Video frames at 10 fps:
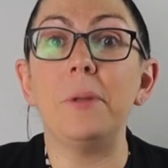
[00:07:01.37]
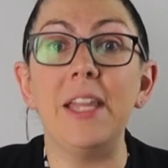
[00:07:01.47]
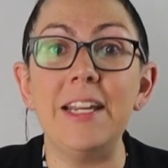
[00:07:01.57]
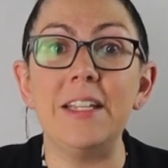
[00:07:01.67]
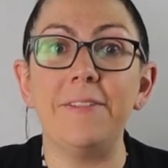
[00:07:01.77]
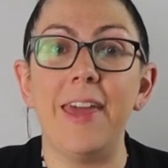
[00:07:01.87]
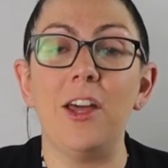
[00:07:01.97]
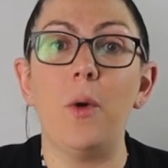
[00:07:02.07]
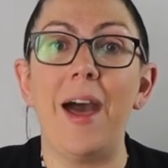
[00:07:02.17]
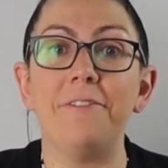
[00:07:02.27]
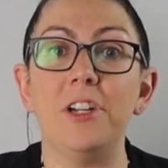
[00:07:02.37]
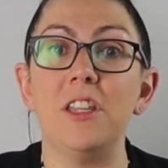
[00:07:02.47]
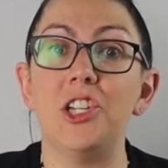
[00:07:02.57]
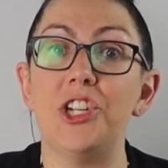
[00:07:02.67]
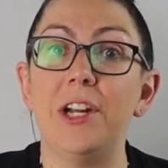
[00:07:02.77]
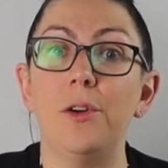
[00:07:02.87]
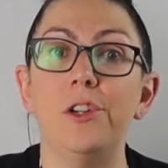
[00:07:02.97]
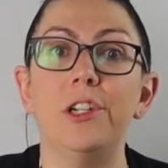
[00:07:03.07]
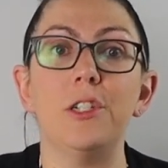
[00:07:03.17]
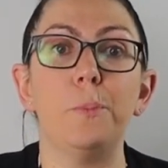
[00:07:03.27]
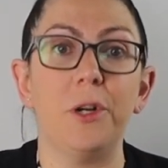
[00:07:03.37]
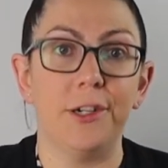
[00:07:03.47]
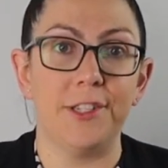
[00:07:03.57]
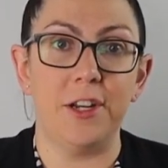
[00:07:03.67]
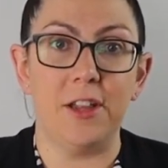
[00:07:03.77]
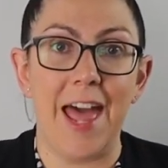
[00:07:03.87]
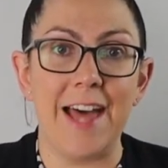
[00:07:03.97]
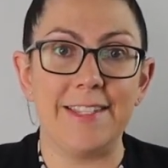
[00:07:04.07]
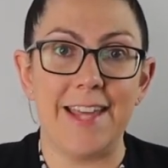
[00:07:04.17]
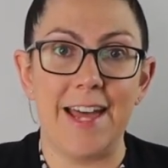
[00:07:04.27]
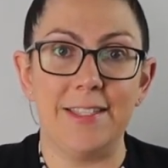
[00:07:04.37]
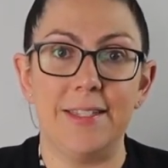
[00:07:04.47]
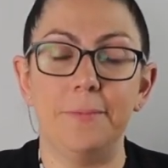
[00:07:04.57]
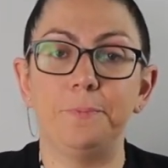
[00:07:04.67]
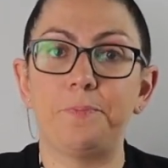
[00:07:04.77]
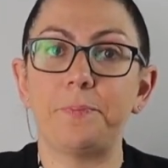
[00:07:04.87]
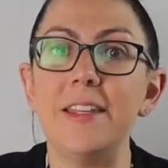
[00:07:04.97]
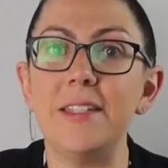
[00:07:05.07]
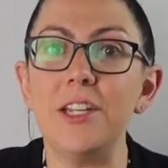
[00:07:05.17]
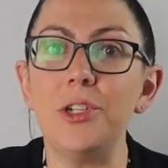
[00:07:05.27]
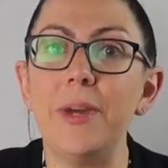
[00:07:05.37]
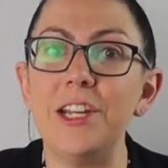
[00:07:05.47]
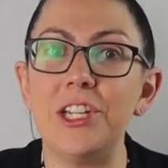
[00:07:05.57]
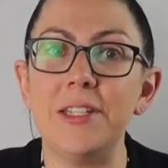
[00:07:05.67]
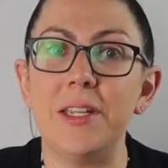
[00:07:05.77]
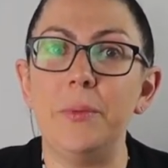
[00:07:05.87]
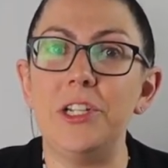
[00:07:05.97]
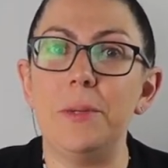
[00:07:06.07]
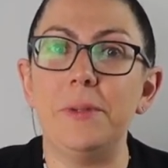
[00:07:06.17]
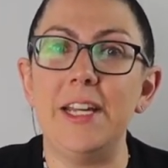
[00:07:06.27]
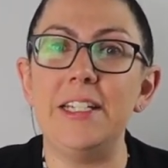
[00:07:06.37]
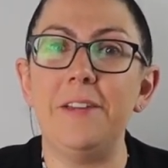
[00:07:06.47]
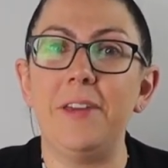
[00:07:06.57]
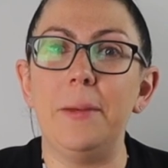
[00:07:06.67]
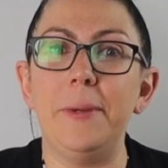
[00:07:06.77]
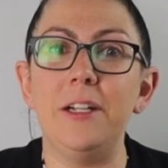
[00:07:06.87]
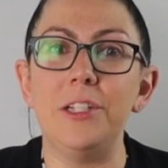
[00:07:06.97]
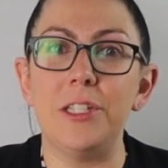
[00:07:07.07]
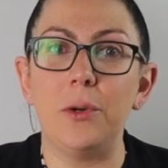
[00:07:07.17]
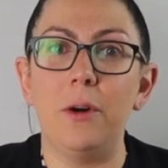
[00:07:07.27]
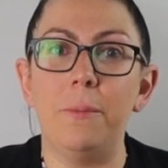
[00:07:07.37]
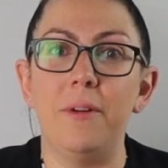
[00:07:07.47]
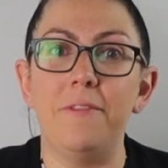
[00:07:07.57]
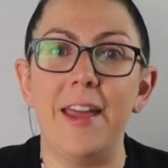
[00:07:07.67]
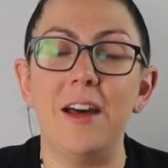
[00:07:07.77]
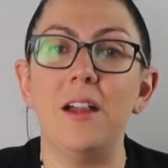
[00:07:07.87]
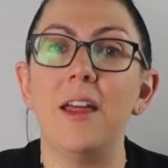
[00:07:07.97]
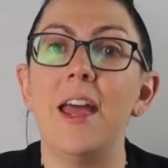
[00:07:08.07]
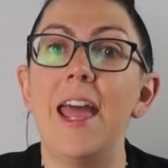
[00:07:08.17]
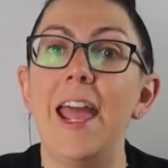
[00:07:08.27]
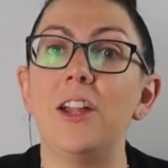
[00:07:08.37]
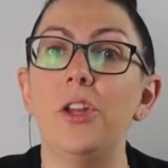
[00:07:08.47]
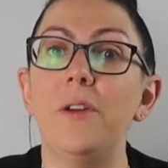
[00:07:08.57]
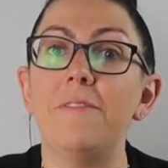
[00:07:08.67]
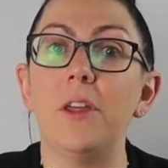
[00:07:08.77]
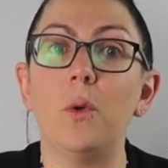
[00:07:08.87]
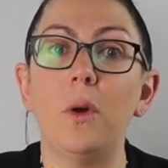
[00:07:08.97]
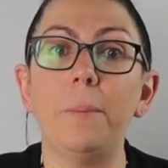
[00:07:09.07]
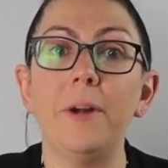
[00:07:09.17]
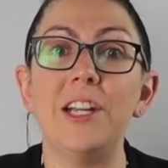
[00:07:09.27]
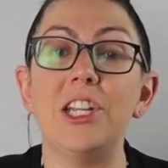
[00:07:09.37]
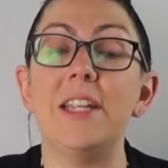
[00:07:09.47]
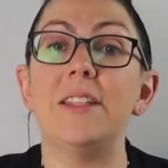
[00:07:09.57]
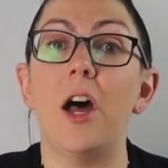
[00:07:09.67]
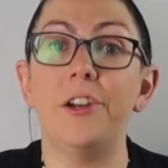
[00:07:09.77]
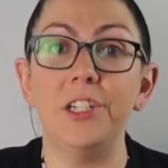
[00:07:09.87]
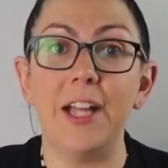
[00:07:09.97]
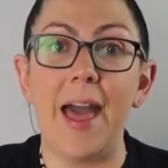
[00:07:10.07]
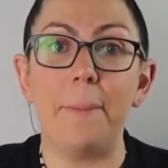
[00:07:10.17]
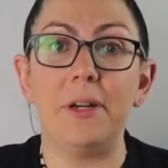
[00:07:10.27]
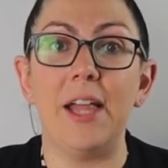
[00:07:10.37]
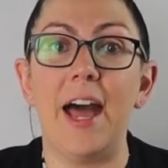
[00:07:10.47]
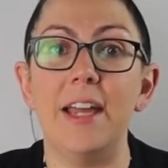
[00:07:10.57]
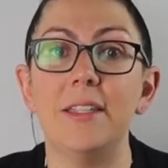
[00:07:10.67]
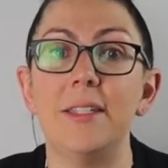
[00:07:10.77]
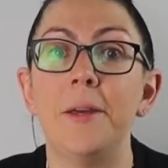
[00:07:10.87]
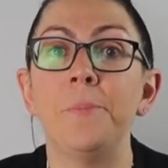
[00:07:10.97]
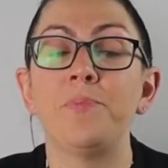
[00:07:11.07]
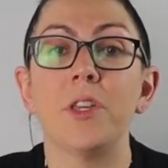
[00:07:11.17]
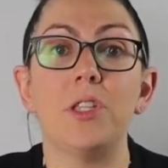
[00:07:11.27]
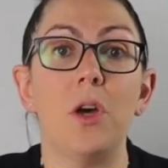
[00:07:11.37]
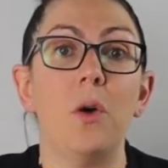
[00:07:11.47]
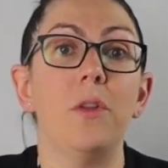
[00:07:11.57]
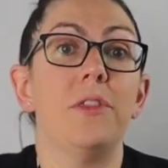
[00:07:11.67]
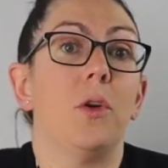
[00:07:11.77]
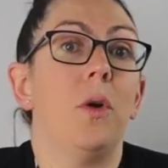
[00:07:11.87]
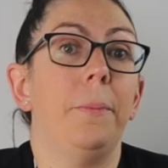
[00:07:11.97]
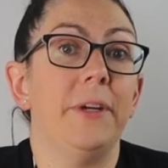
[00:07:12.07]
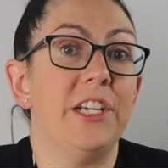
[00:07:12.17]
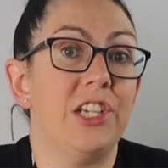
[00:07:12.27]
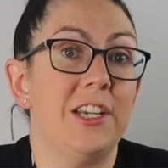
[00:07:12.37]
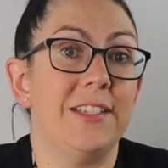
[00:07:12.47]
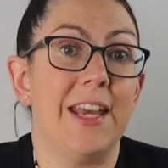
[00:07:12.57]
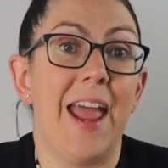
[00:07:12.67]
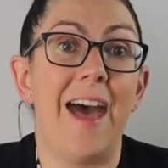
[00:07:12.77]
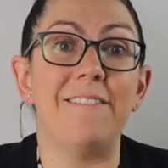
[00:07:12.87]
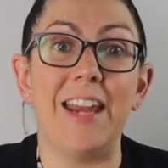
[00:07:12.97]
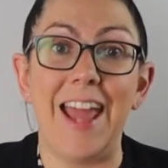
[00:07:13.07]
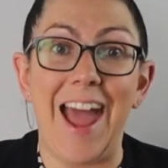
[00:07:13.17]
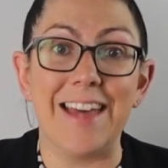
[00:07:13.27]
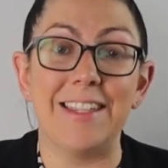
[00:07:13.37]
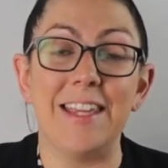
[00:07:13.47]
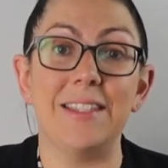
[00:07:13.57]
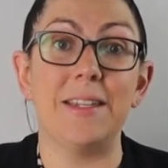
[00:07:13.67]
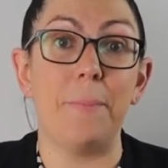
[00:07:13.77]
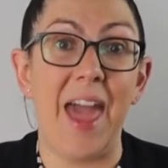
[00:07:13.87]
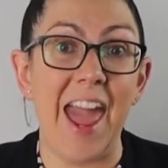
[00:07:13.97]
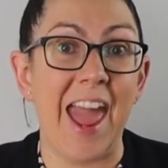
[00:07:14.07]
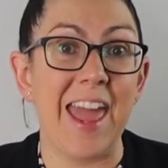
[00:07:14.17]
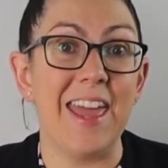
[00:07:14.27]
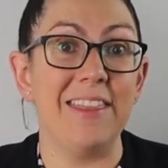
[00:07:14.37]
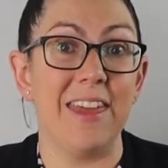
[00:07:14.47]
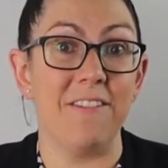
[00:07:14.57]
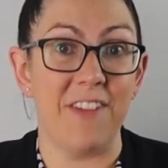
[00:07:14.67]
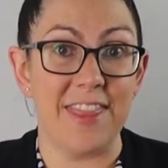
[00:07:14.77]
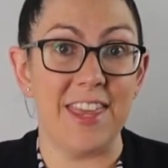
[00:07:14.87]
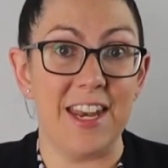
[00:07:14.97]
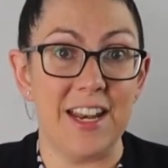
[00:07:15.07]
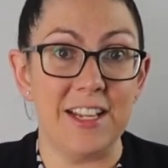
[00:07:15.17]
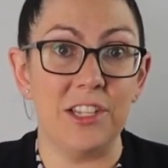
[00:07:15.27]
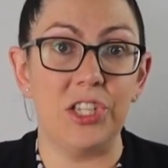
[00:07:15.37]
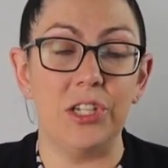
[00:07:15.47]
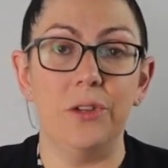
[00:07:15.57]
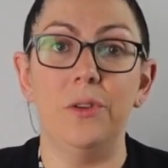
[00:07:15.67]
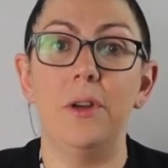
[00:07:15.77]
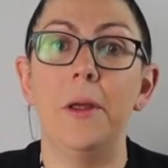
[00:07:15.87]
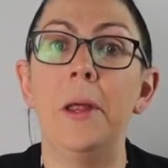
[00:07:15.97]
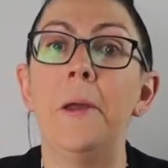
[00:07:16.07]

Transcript: plaintiff can go after the shareholders' personal assets. The situations in which a plaintiff can pierce the corporate veil include if the corporation is undercapitalized, so the corporation doesn't have any assets to pay in the event that it is sued.